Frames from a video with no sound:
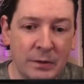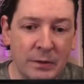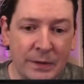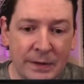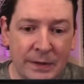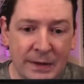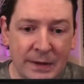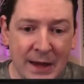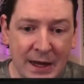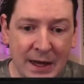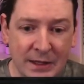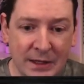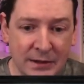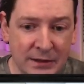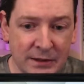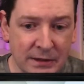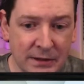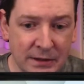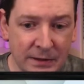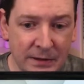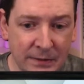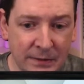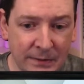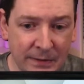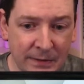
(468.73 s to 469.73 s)
that
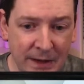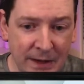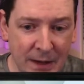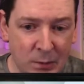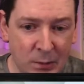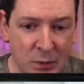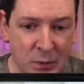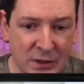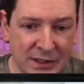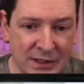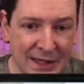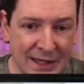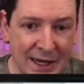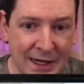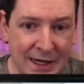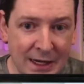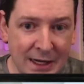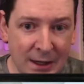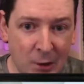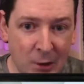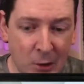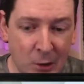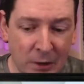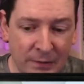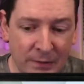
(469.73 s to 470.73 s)
was done
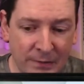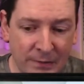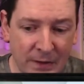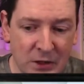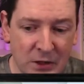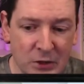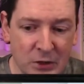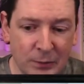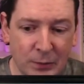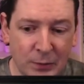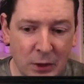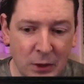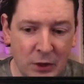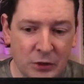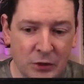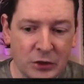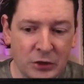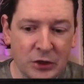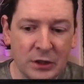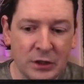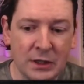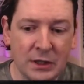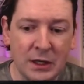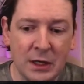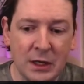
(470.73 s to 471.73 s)
on the feature branch.
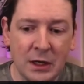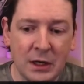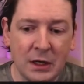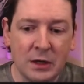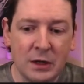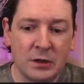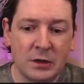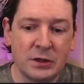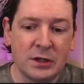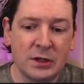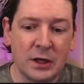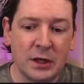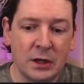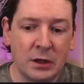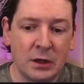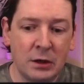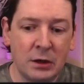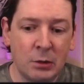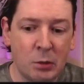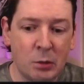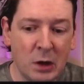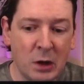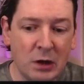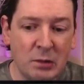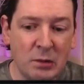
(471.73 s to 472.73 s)
So
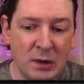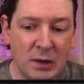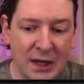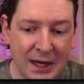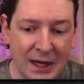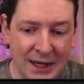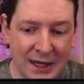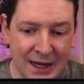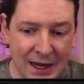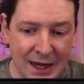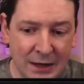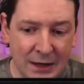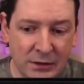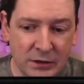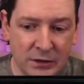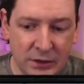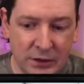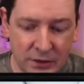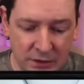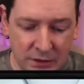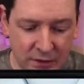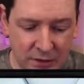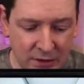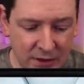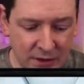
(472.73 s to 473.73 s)
what we can now
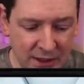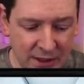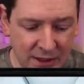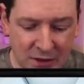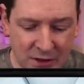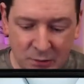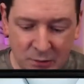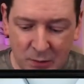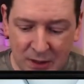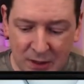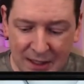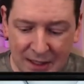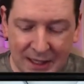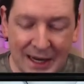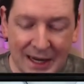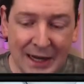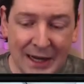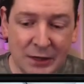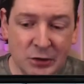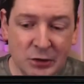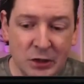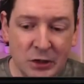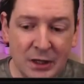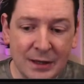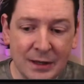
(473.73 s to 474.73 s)
do is we can
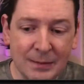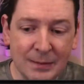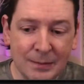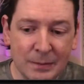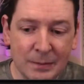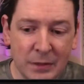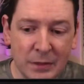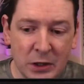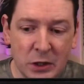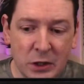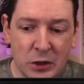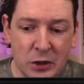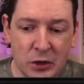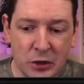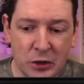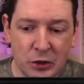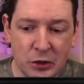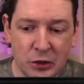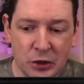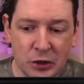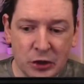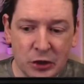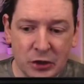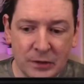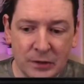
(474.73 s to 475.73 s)
actually
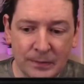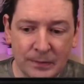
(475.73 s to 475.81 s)
merge